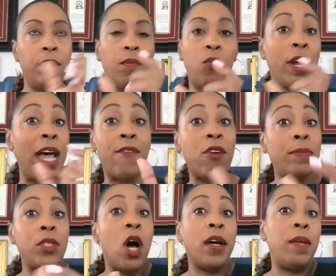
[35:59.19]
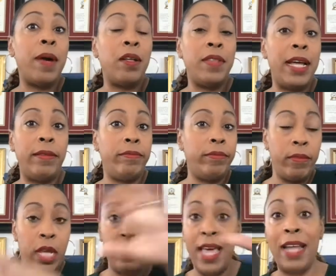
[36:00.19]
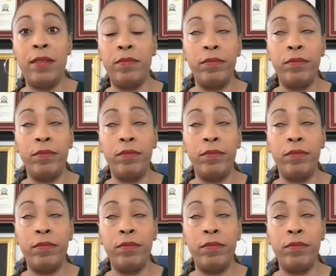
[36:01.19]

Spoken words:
whatever I'm talking about in that